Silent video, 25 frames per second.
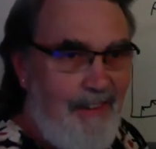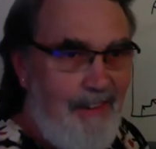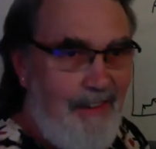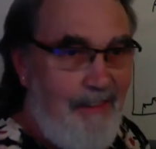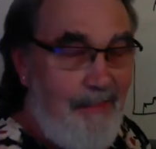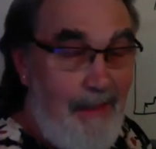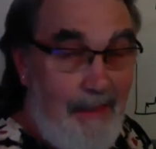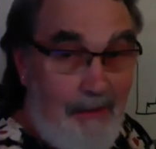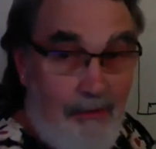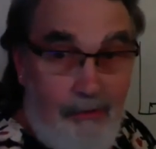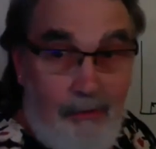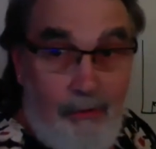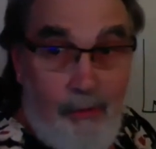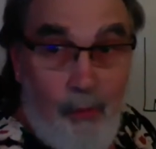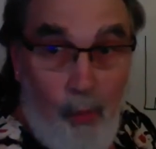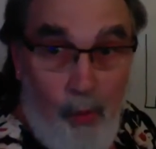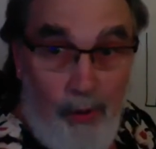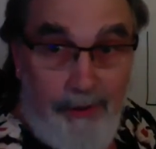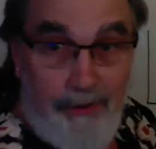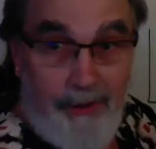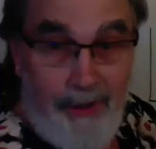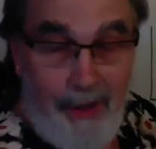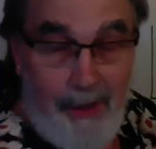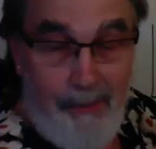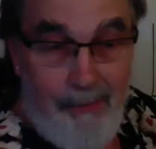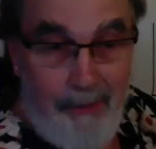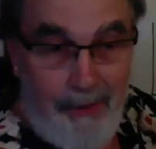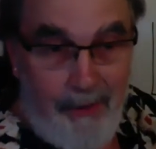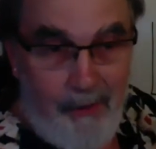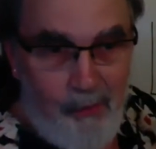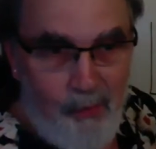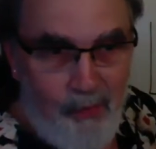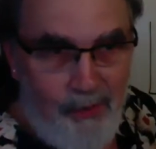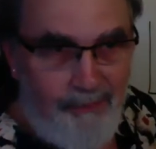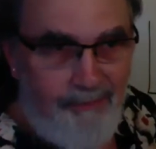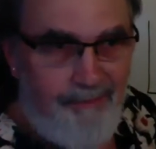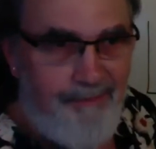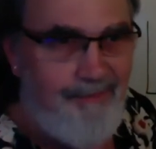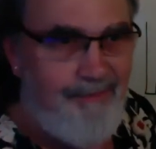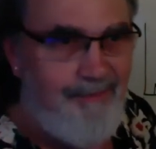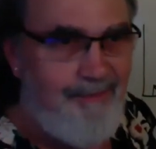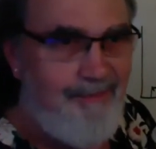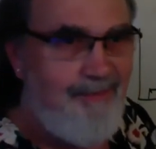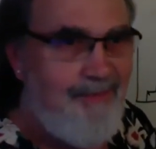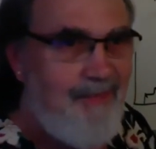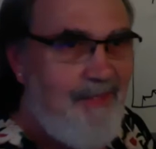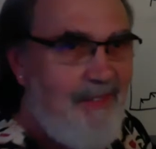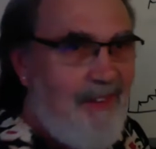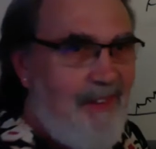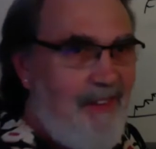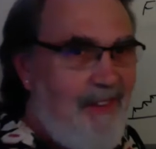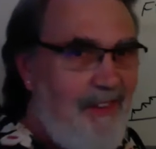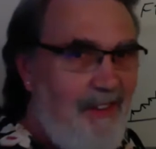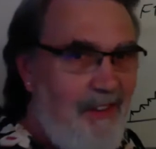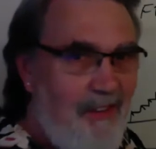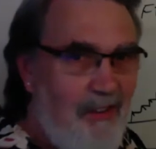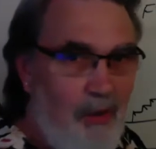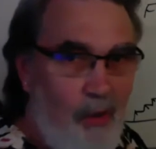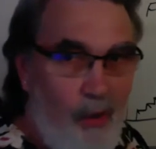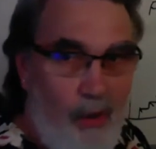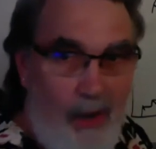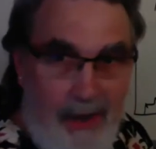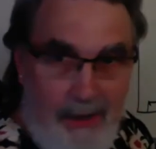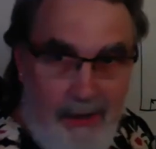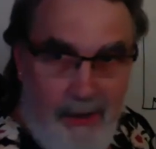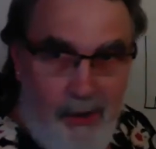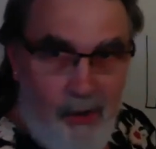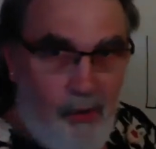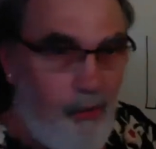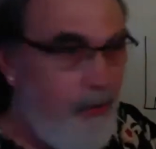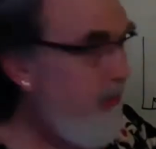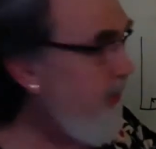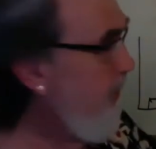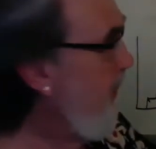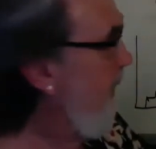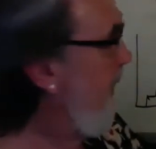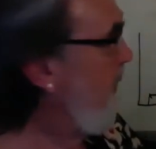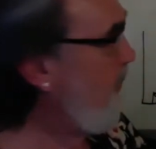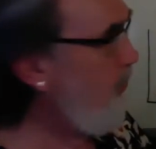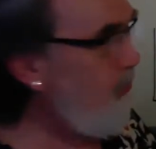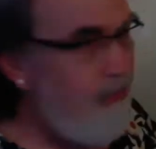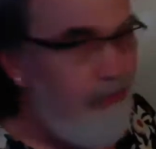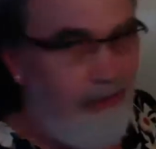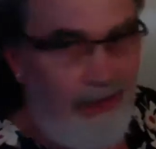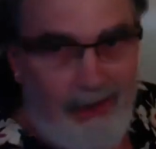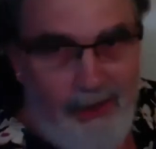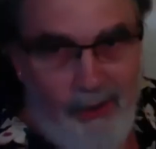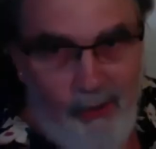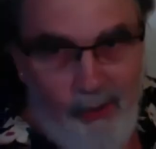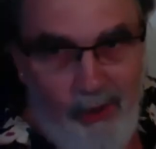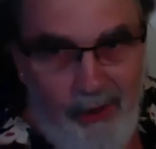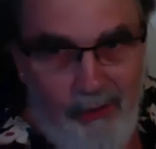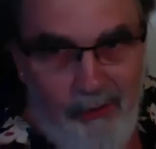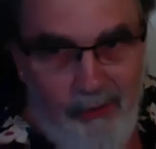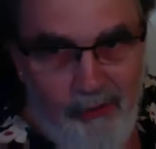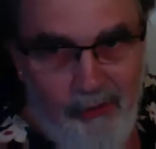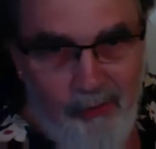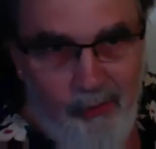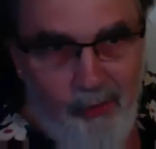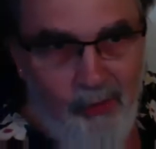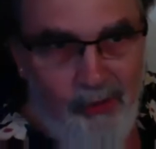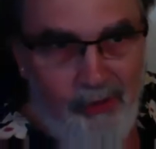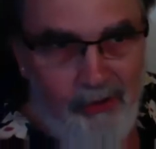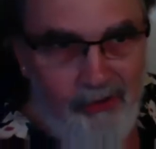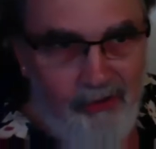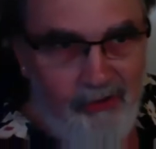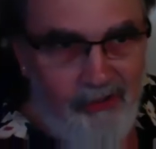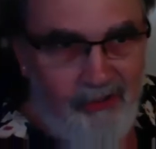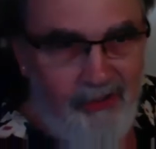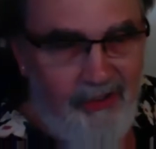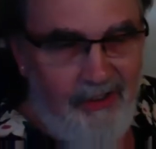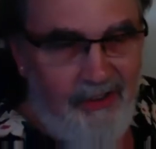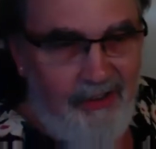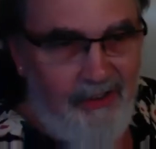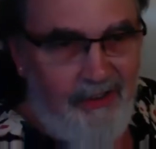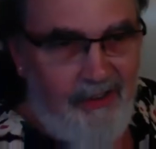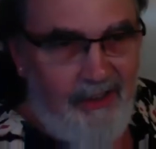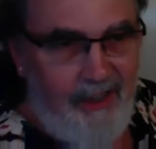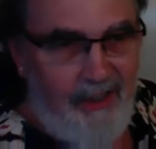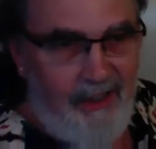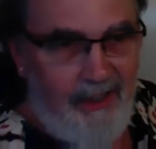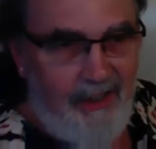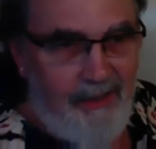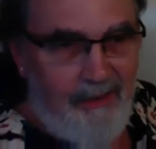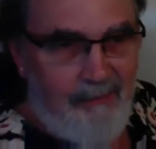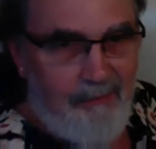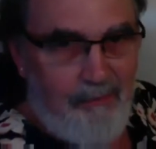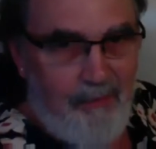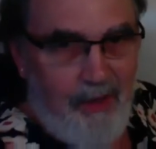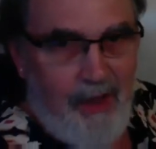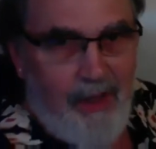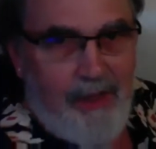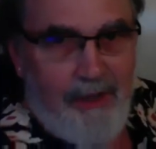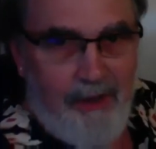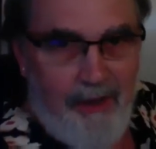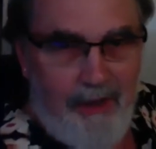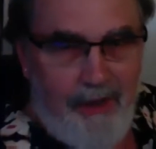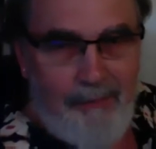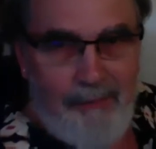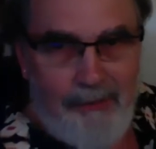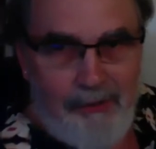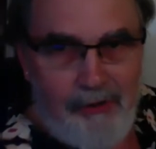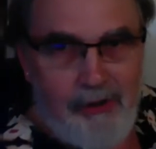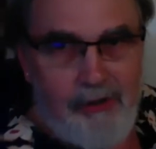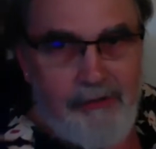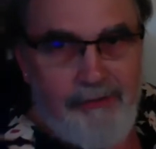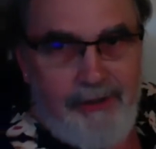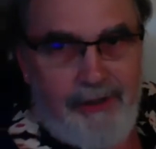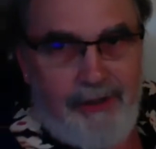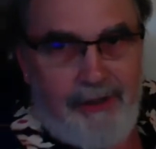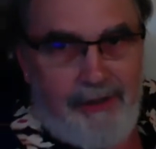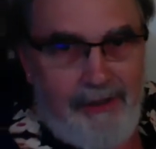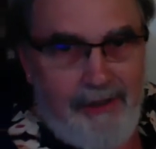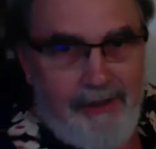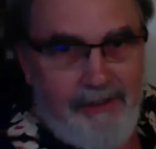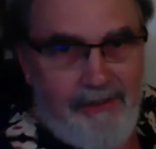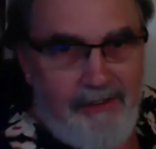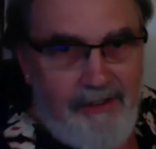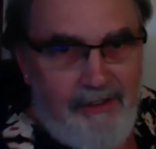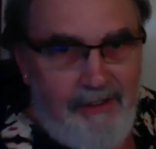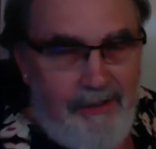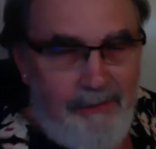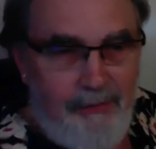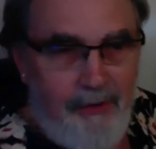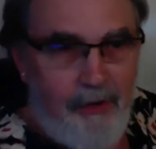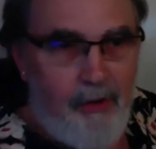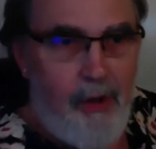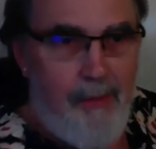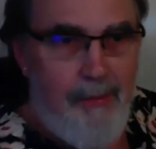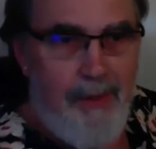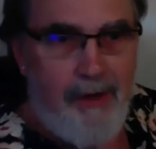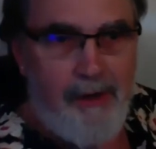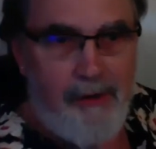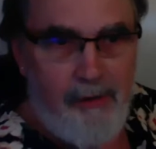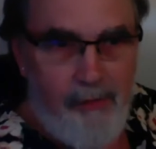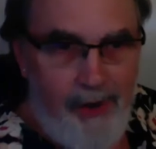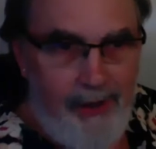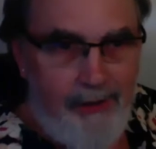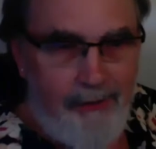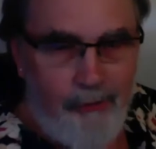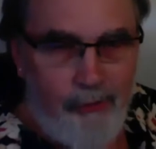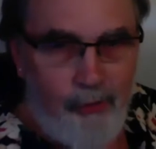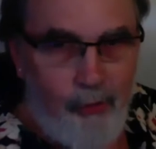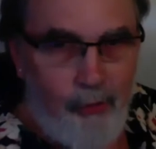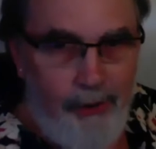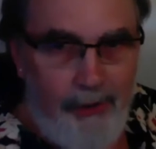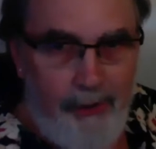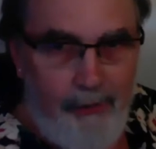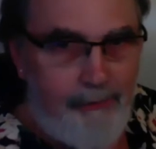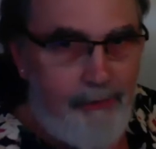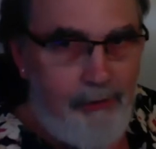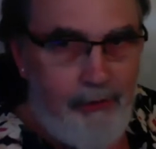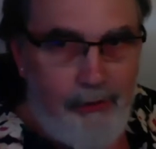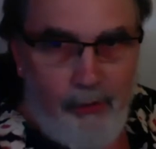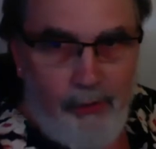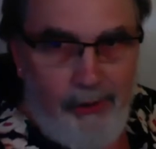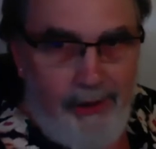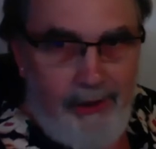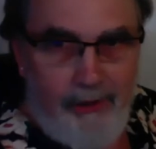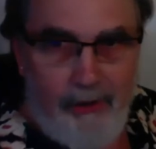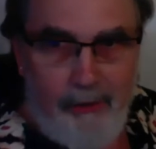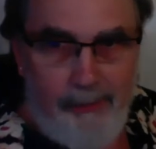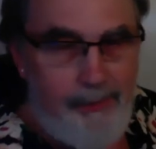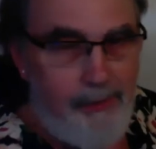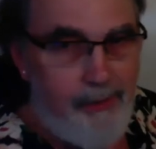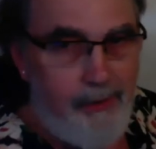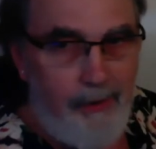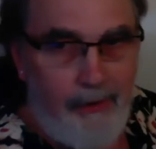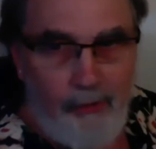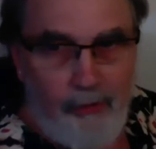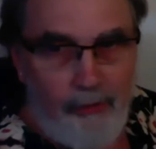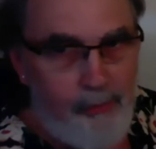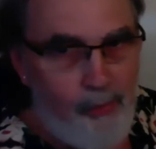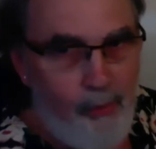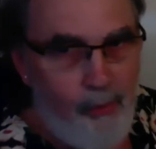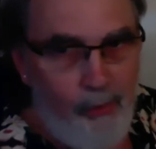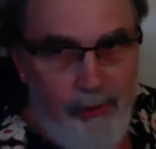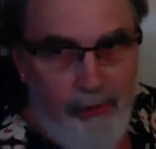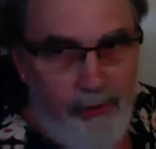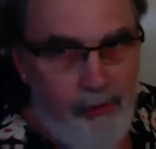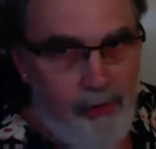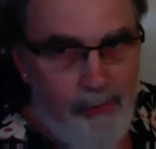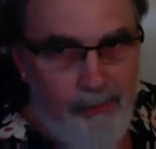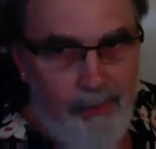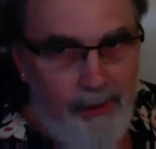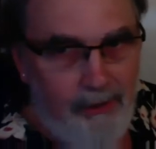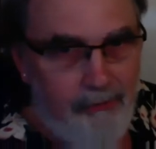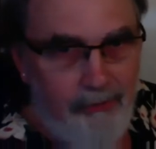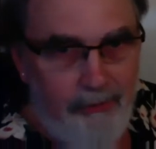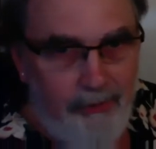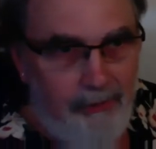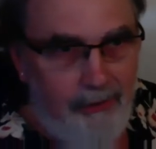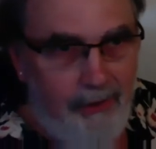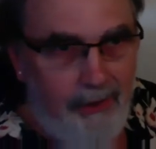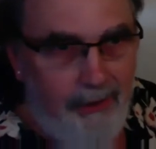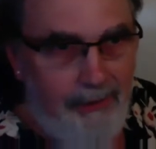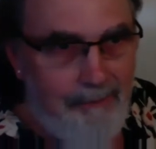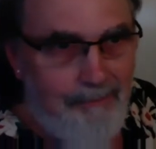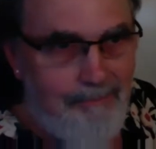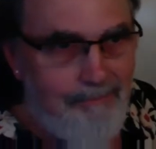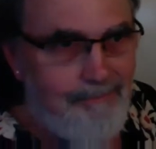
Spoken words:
That's the one time that I won. So I know the dangers. I know how this works, and I'm not going to let myself get addicted. Even though I'm out of grad school now, I still can't afford to lose more than $2 at a time.